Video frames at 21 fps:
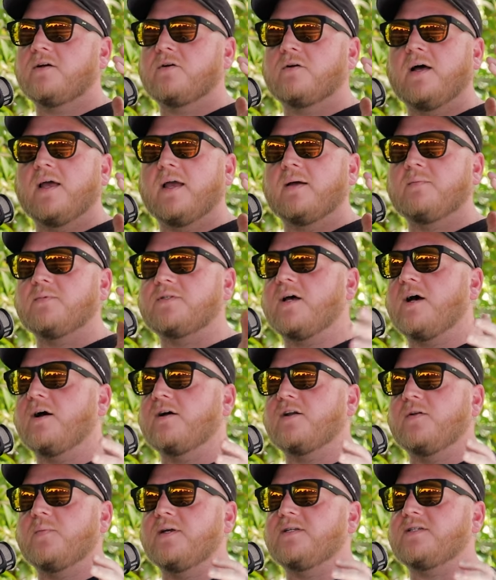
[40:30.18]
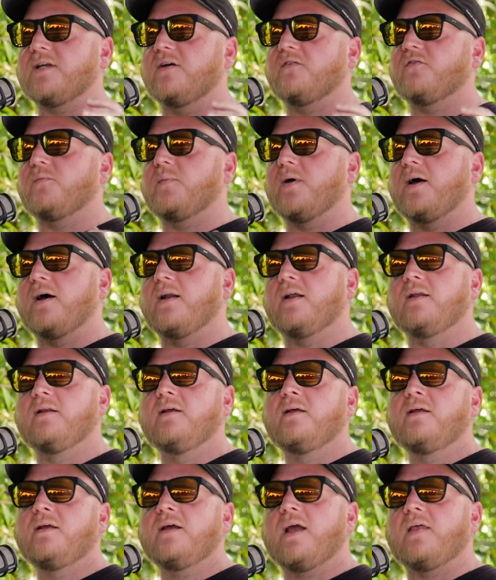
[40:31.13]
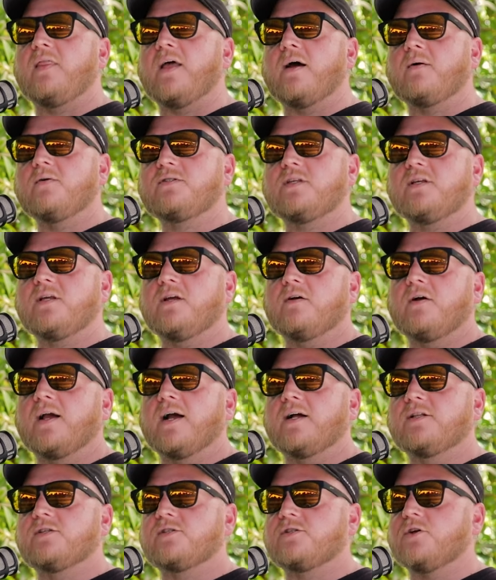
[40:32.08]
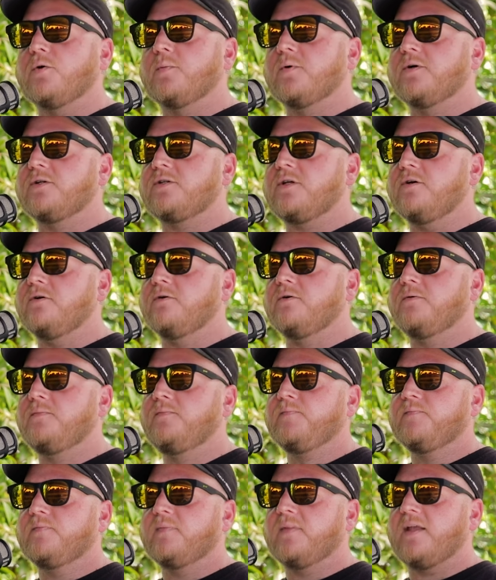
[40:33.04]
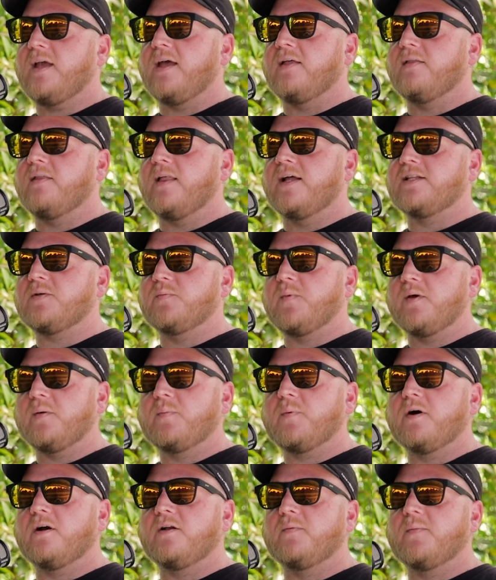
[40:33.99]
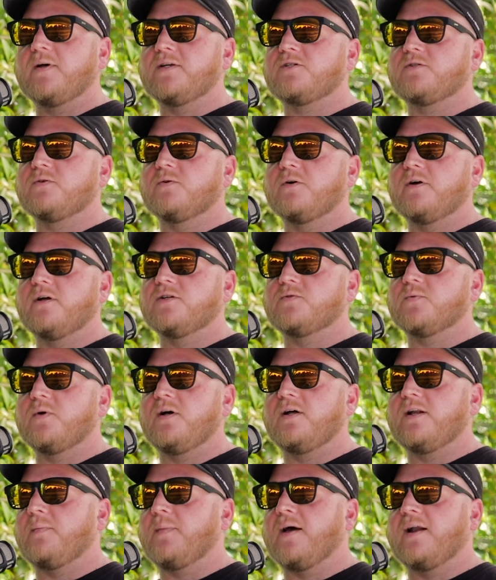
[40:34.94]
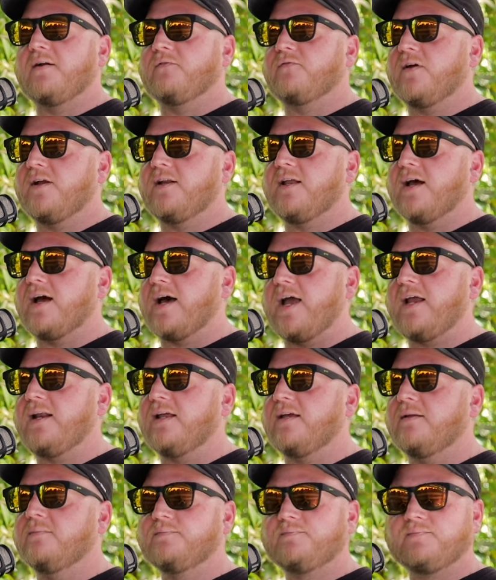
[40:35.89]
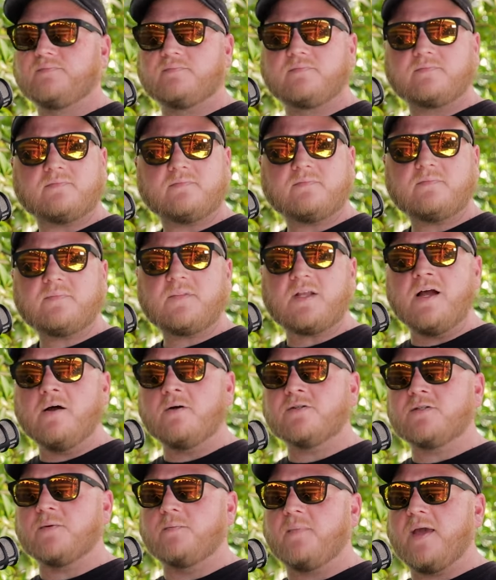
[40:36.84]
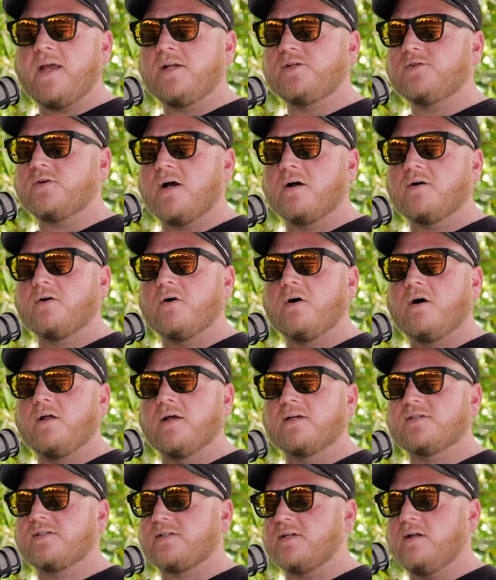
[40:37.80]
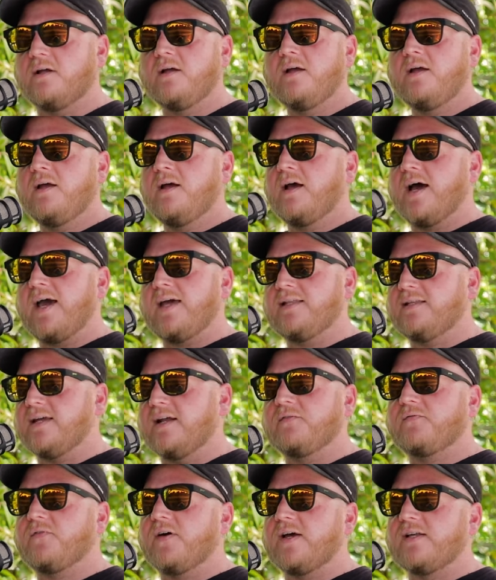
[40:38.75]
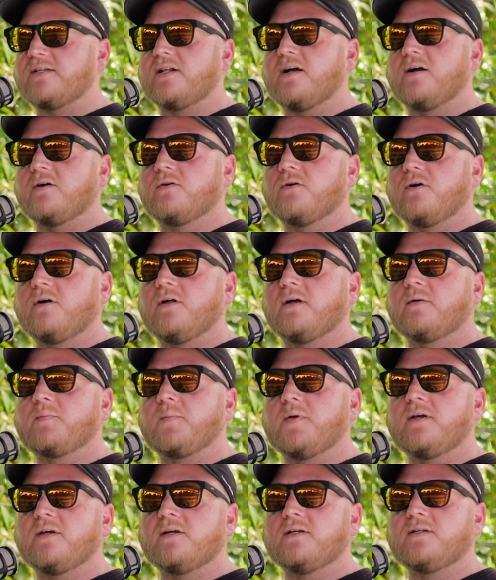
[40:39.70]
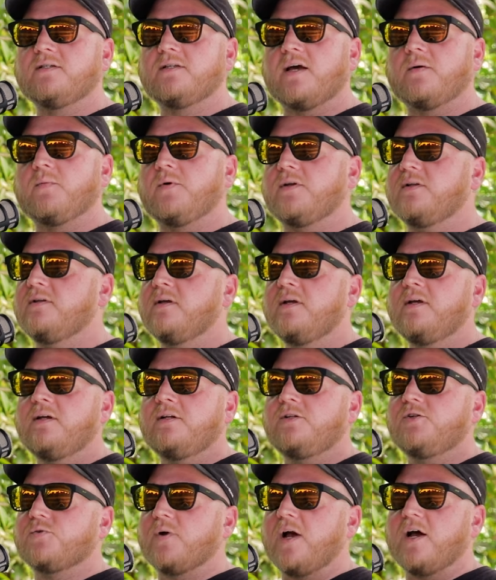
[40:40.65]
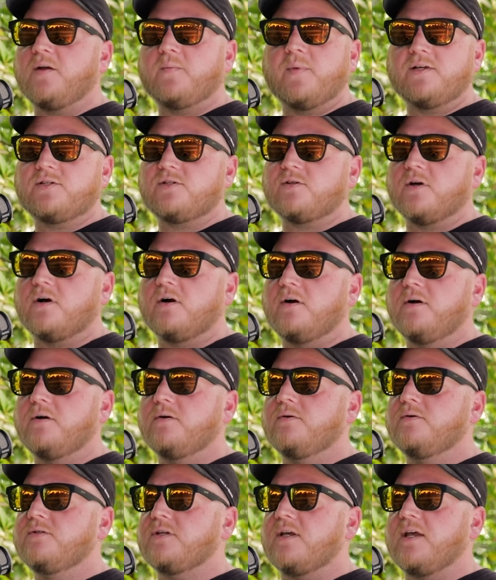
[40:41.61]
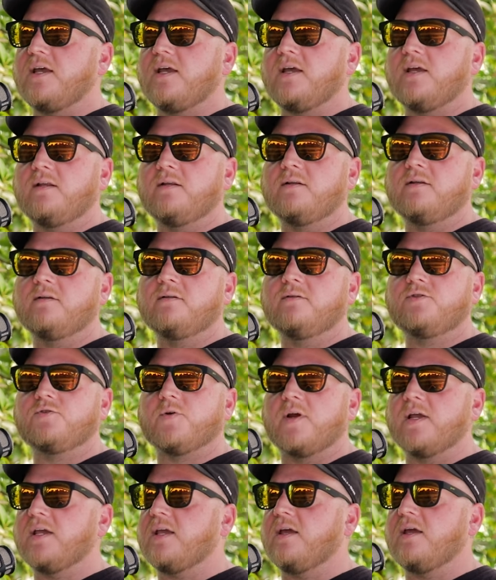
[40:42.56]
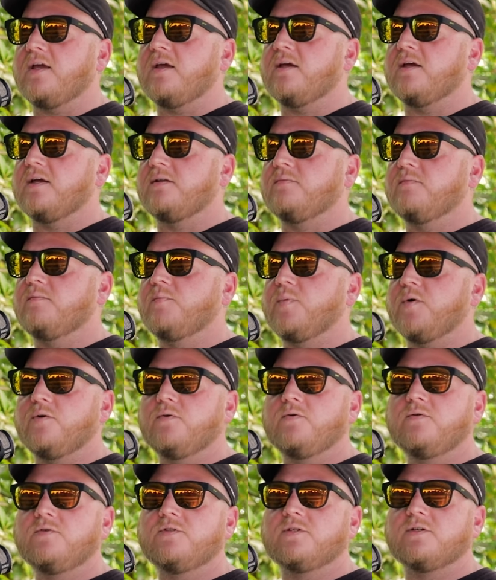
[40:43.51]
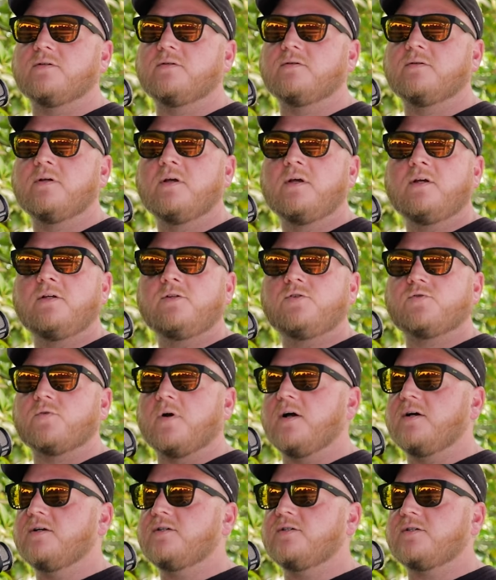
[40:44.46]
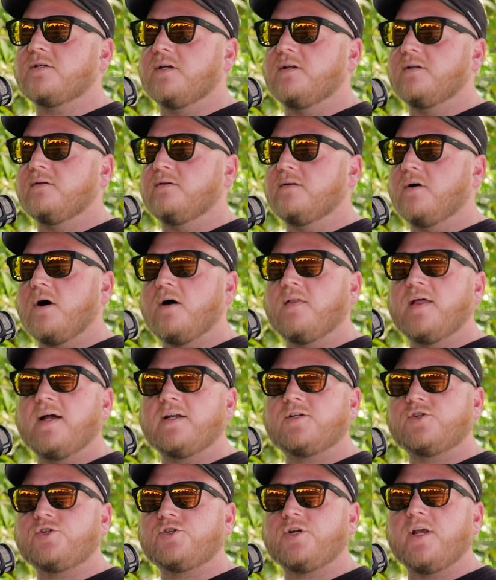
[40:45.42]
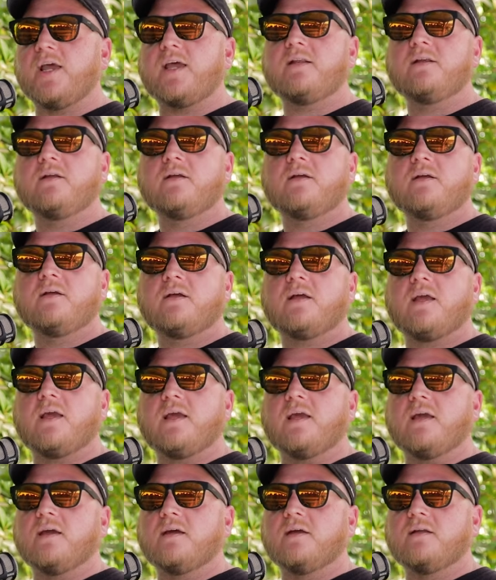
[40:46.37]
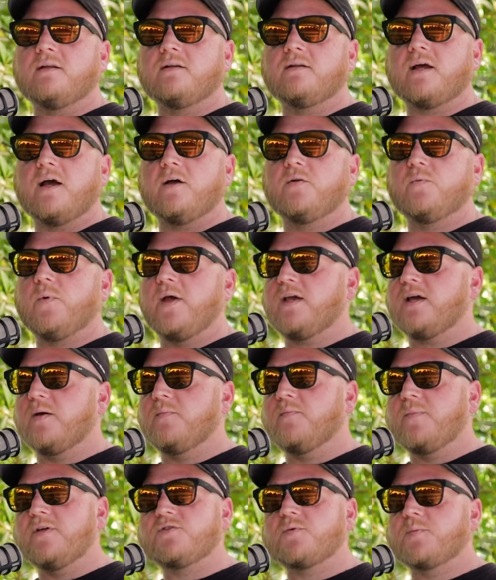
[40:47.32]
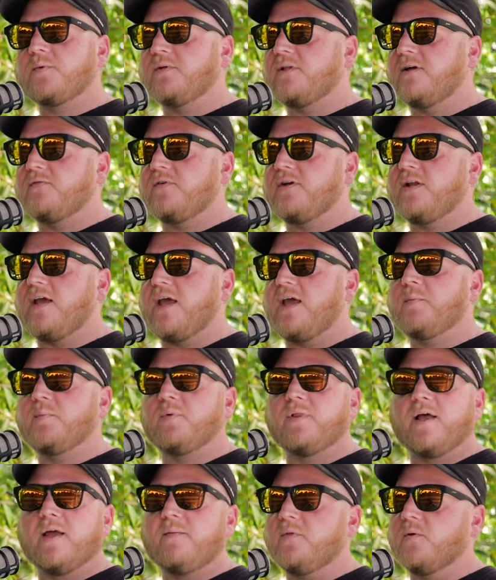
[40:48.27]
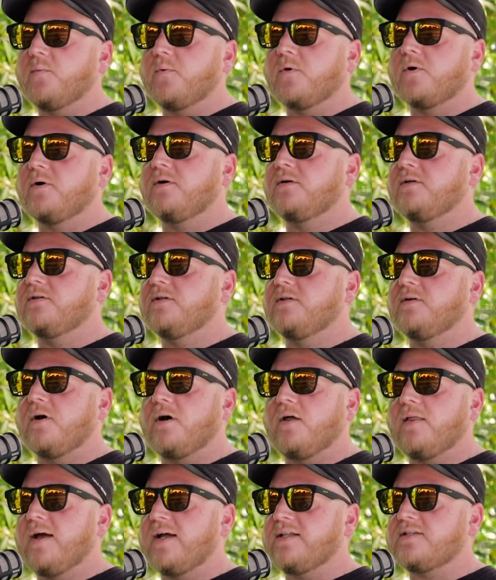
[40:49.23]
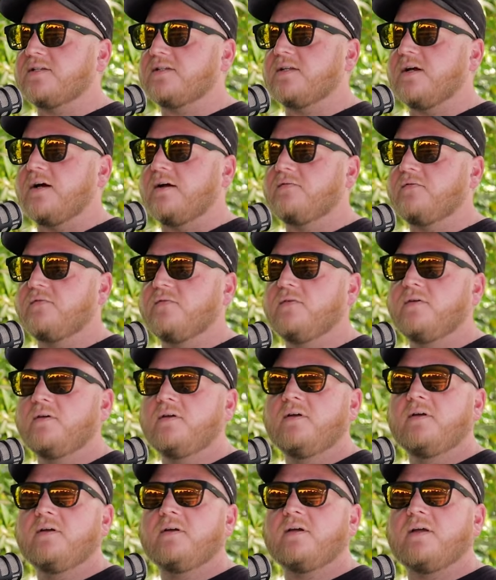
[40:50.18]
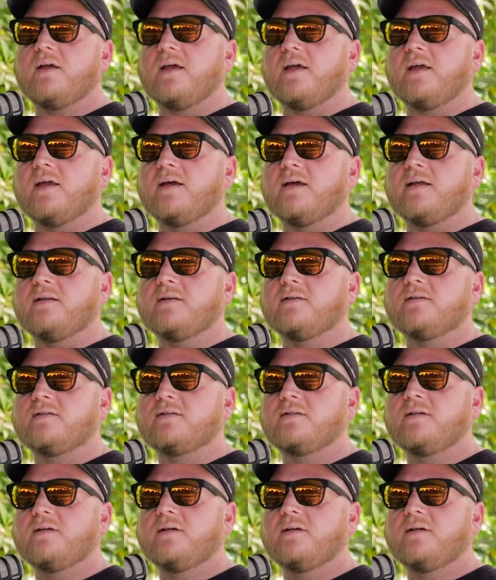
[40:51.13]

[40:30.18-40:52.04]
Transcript: Like I'm talking to myself about it, and that was the year I got sober too, and that's a big part of my story as well. And I'm not afraid to hide it I was a major alcoholic. Still, I identify as an alcoholic because I would drown my sorrows in drinking and booze and drugs and all that shit. And I'd wake up miserable every day, blame the world and all that stuff. And